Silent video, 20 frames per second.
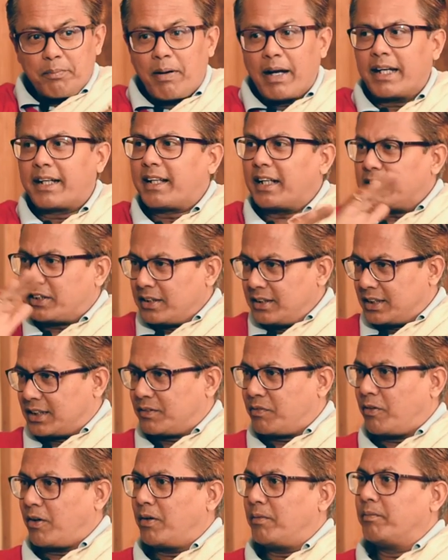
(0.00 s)
migrations
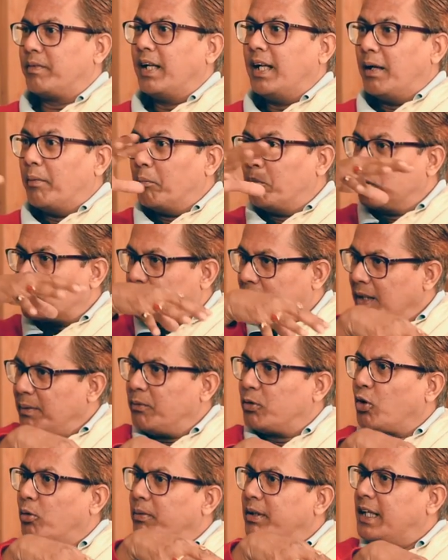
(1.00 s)
from
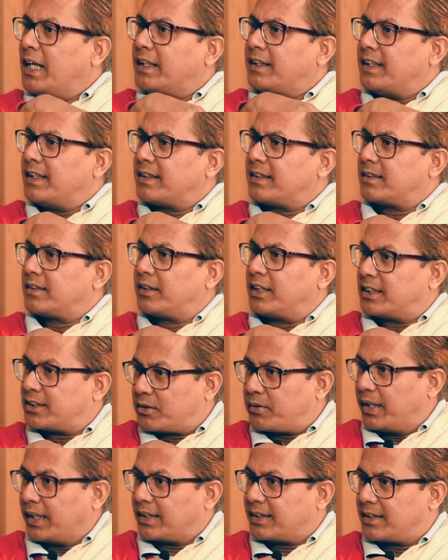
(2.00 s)
Muslim-dominated
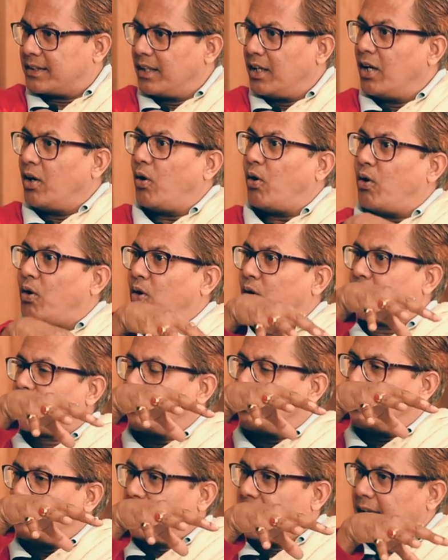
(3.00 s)
districts
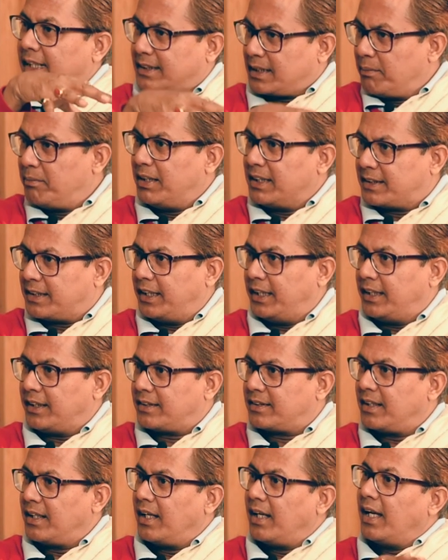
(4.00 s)
or assembly
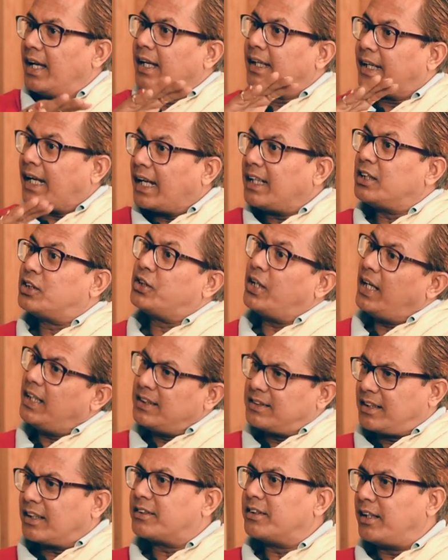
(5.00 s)
seats can
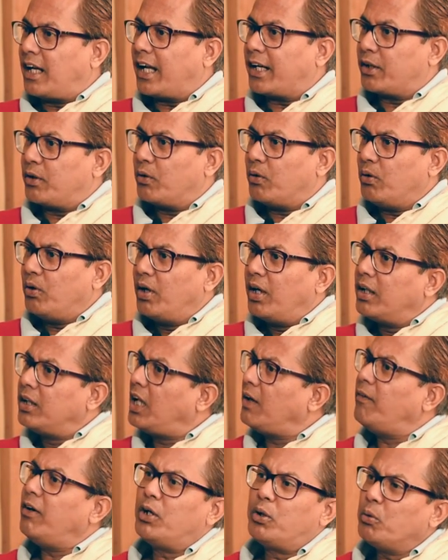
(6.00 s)
change the scenario.
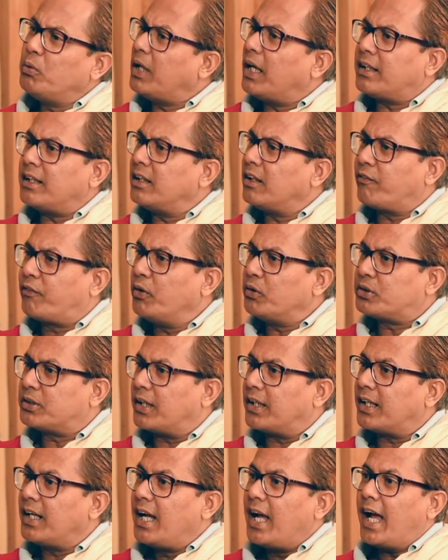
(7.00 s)
They will do that in the
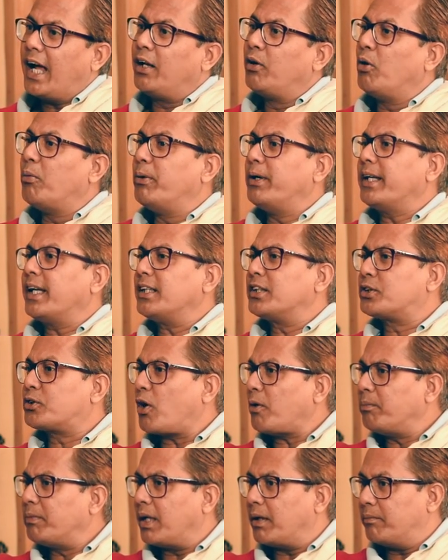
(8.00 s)
future and nobody can
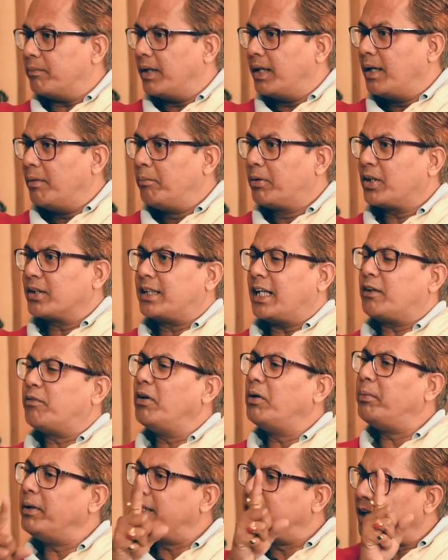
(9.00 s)
stop them, because that
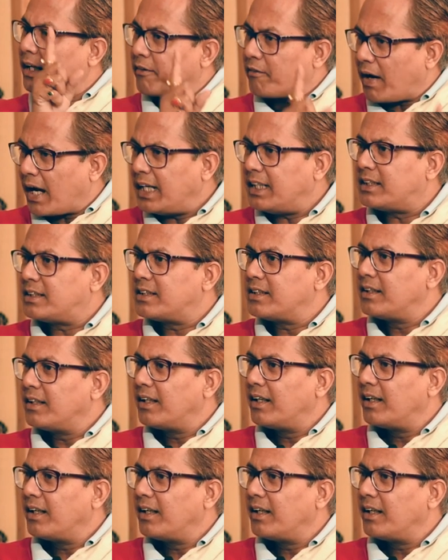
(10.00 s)
will be their right.